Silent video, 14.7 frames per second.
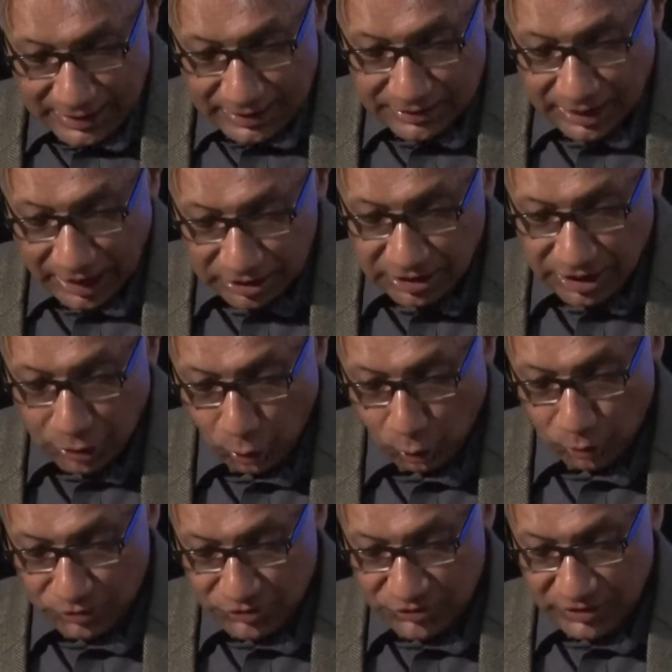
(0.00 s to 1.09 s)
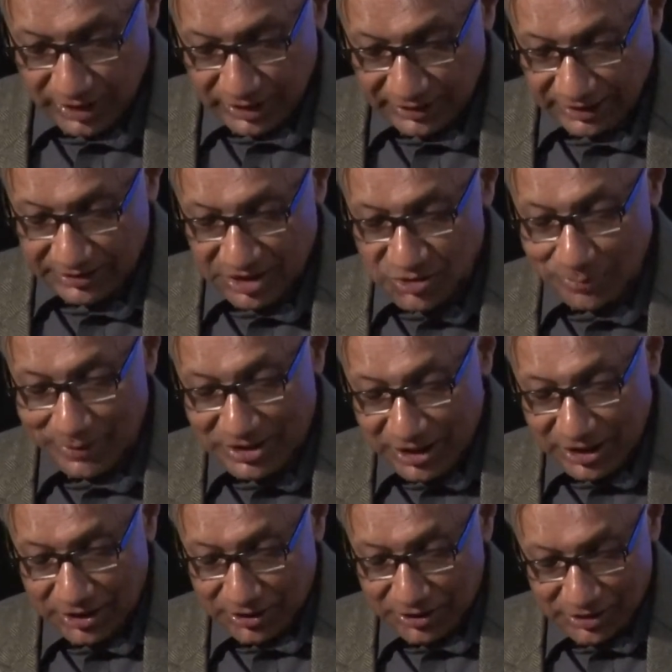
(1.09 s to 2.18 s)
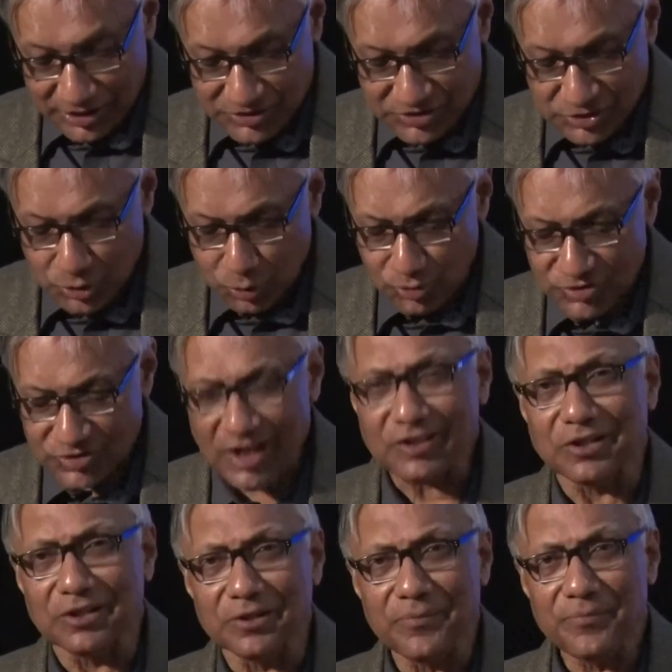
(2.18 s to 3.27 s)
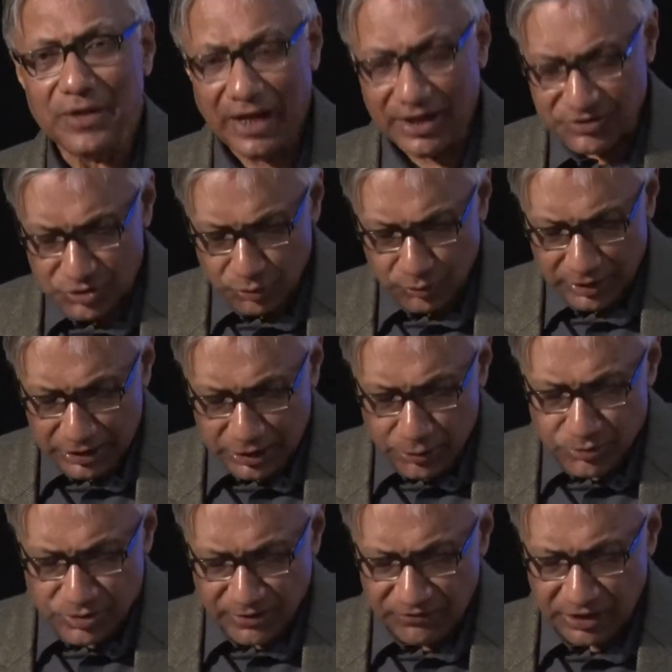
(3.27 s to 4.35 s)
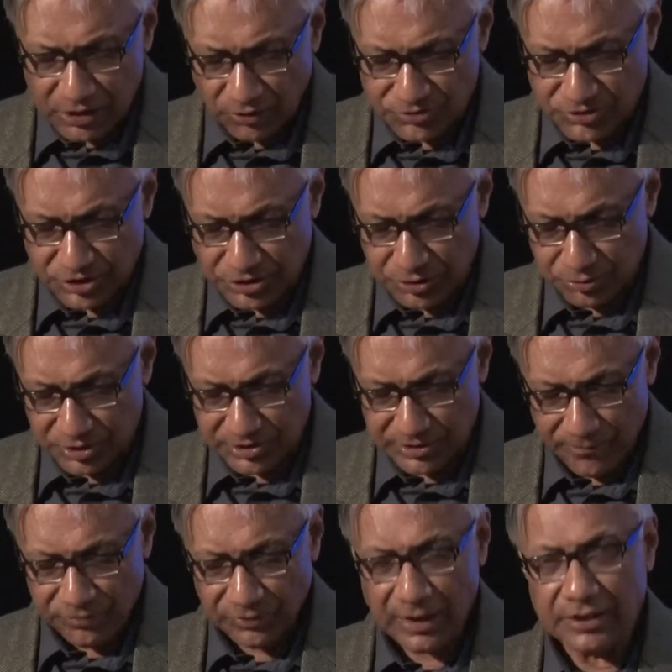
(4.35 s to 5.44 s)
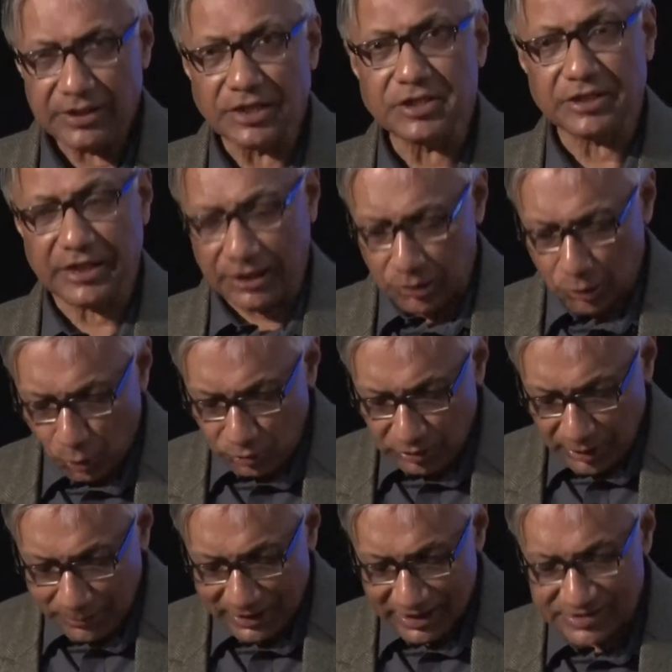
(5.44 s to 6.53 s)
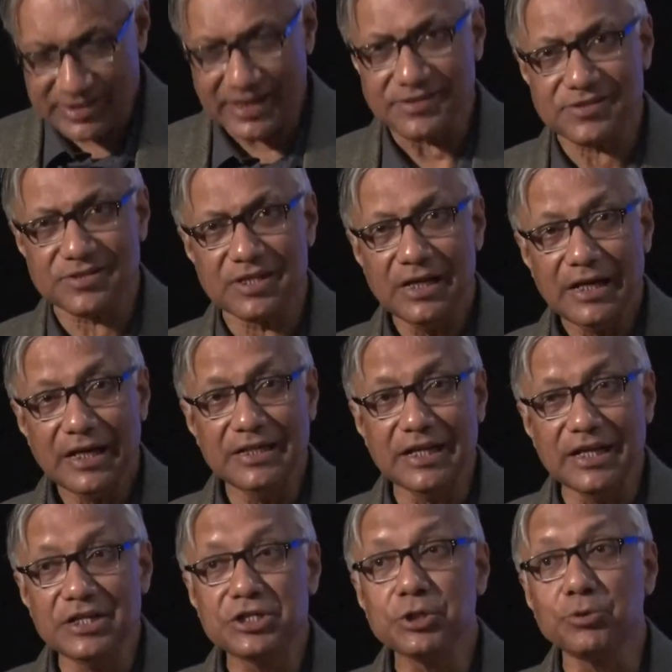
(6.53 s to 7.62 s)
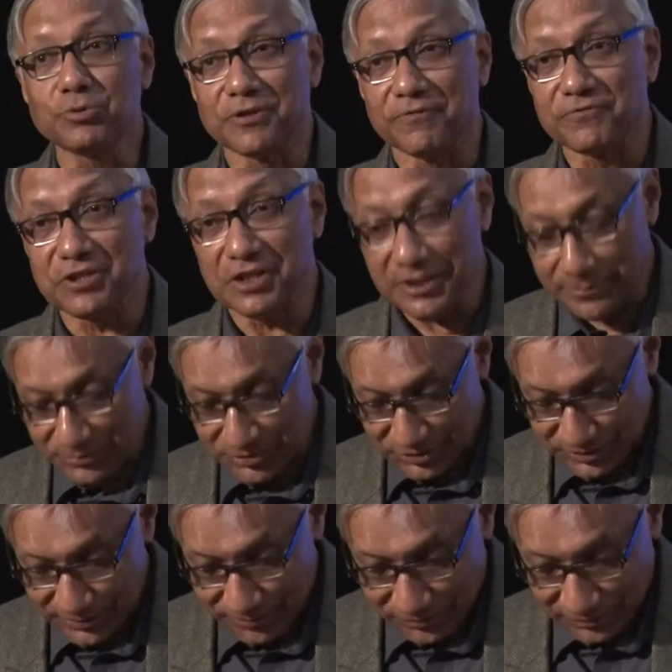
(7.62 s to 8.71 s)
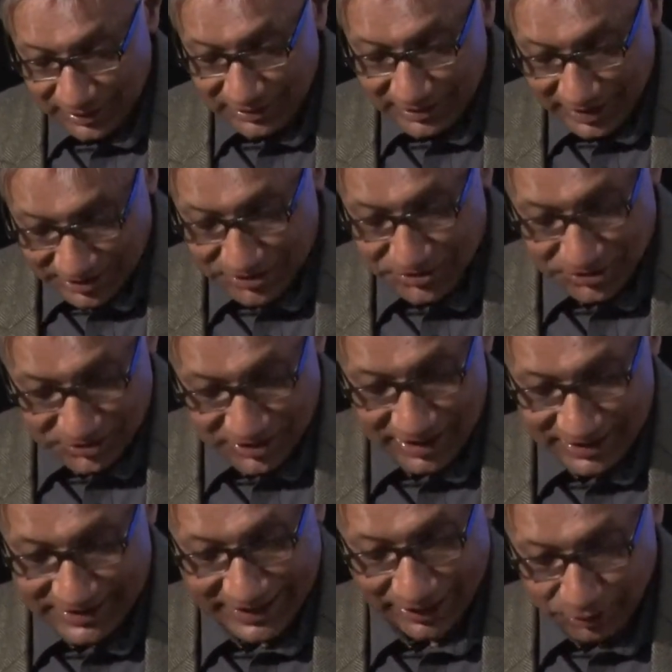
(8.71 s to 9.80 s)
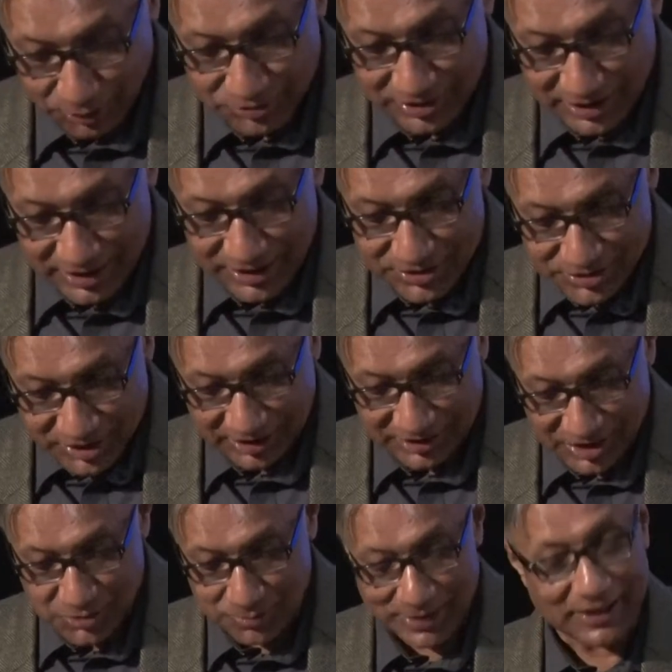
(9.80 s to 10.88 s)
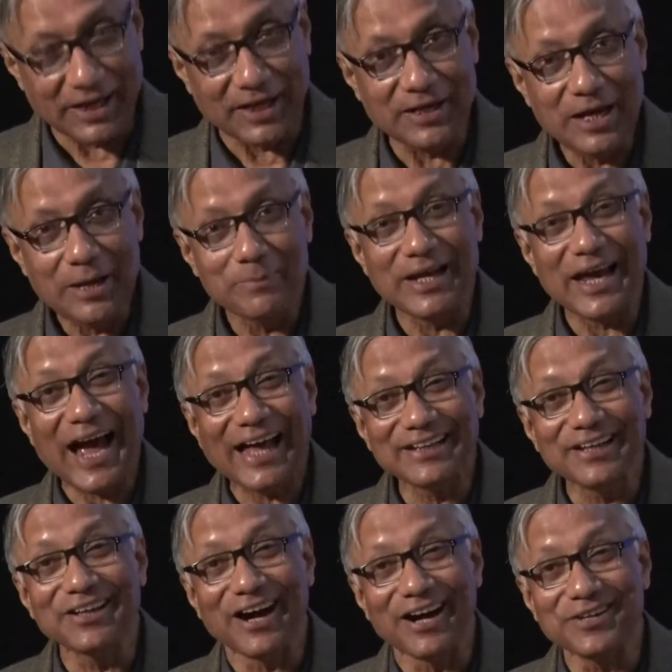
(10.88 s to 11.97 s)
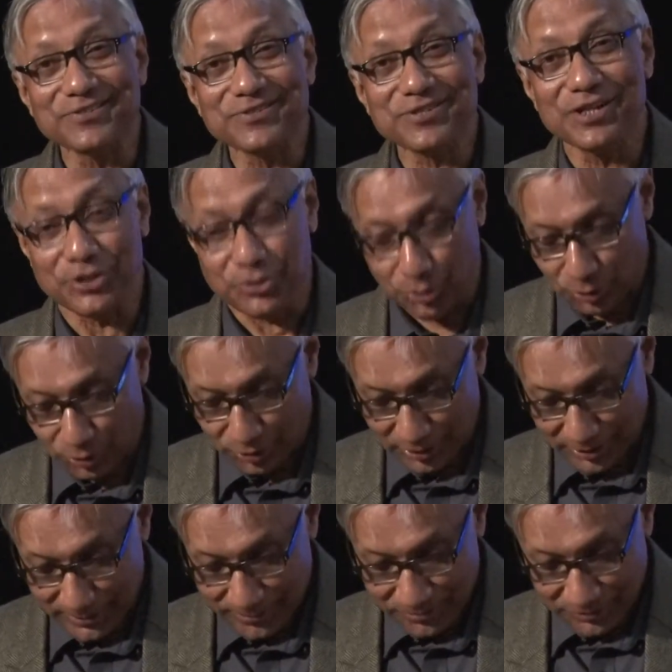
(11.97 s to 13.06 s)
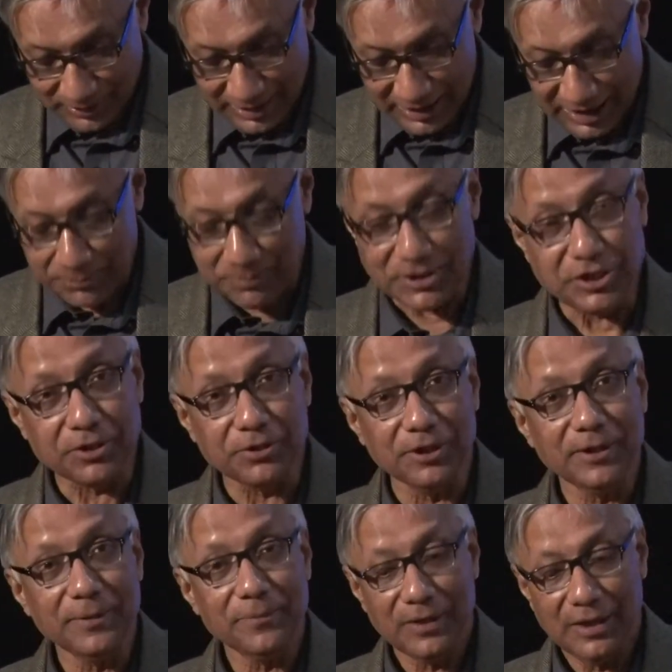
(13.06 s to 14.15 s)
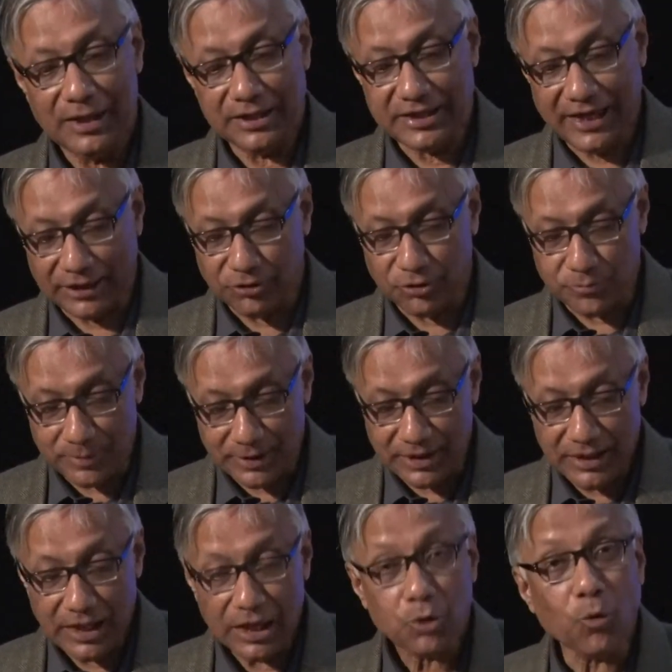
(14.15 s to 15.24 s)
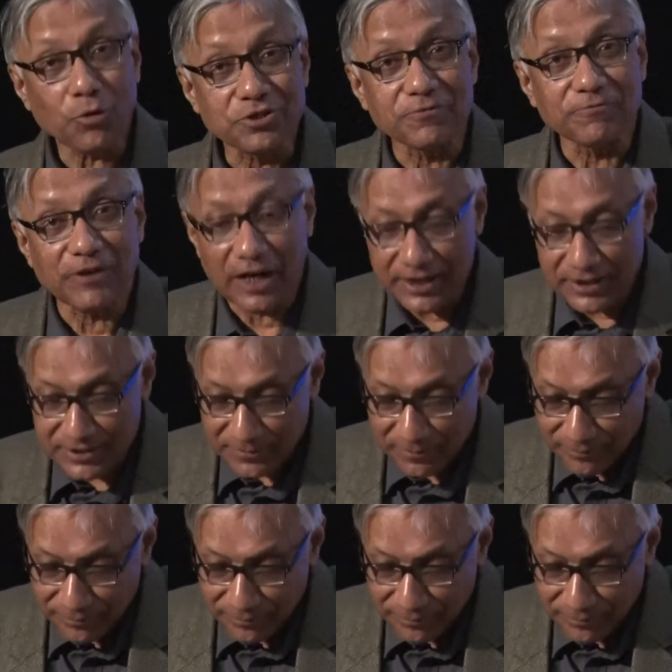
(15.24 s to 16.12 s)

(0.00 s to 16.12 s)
The other holds that this material is so subtle and so elusively constituted that it can only be assessed in intuitive terms. That is to say, it cannot, strictly speaking, be analyzed at all. In particular, it cannot be quantified.